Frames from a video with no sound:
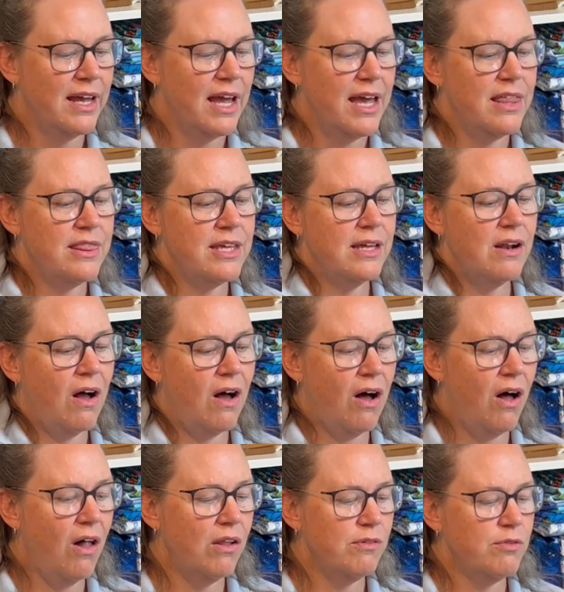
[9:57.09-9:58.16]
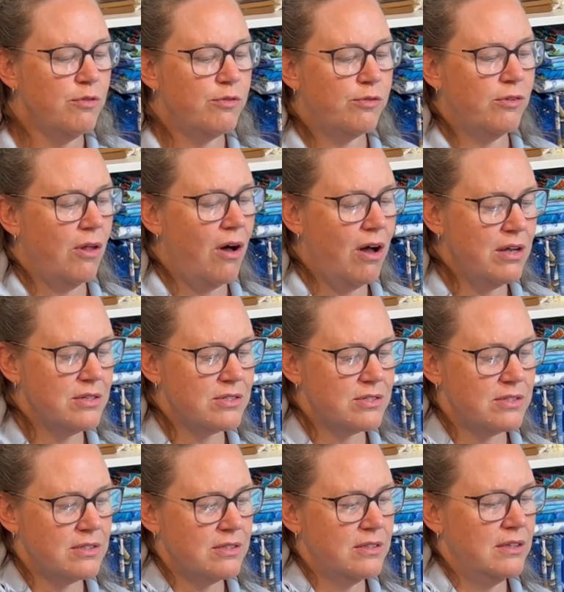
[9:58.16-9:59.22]
And then all of the
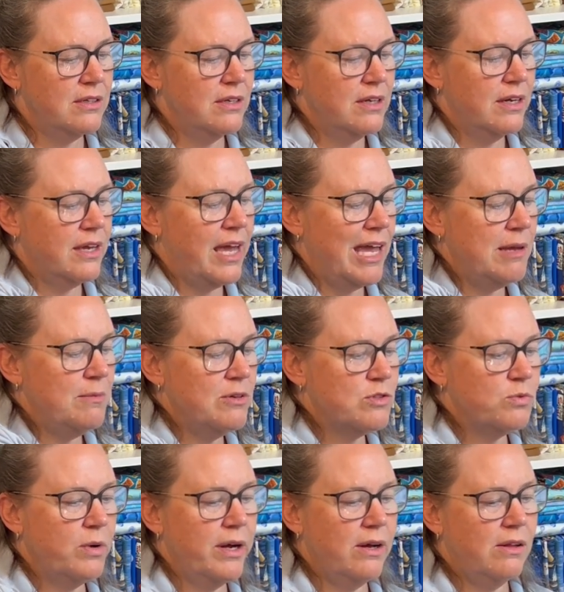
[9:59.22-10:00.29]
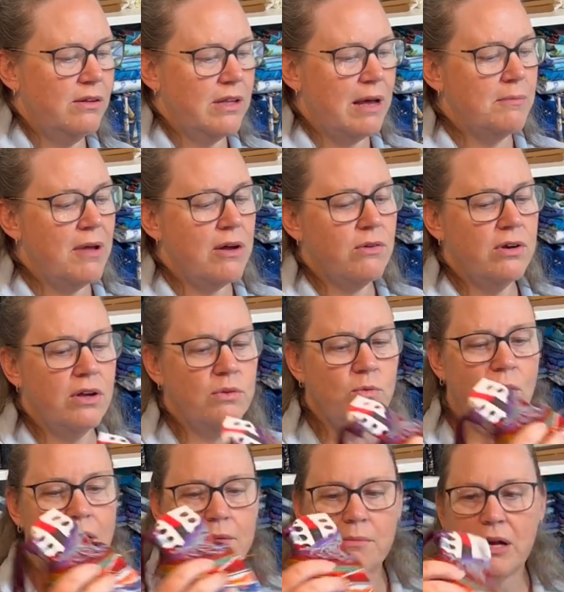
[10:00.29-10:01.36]
floss came as well. I'm not going to
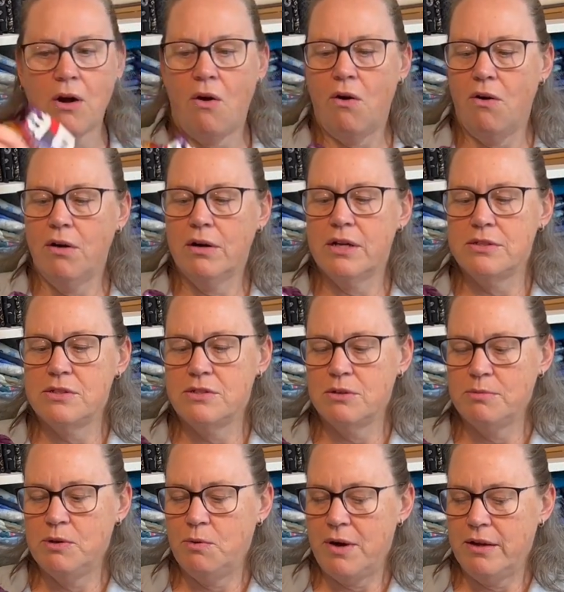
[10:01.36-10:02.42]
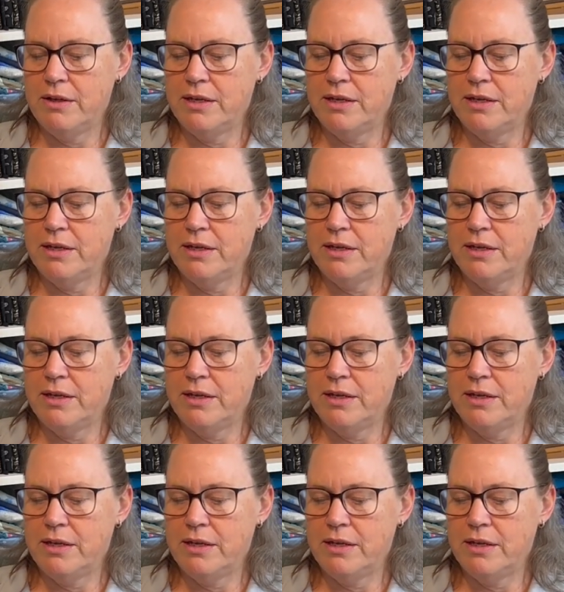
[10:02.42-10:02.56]
unwind my card because it took me a while to